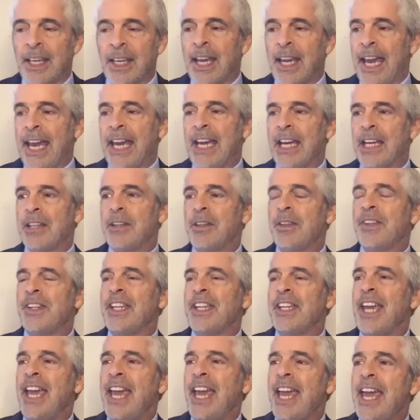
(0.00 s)
And the
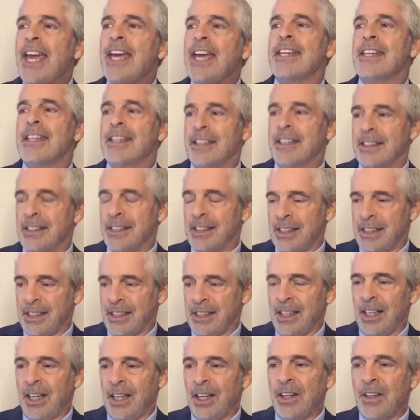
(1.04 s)
head
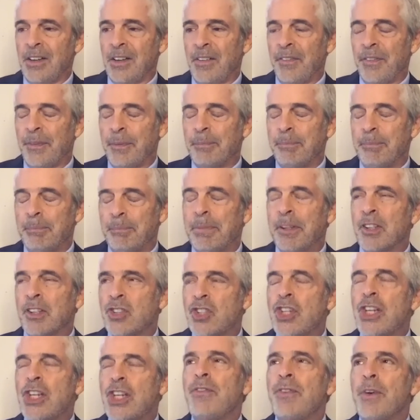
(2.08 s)
of the
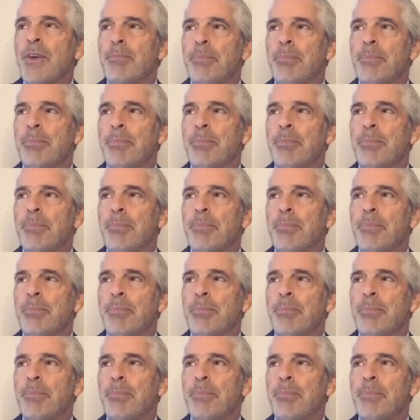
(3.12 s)
chief of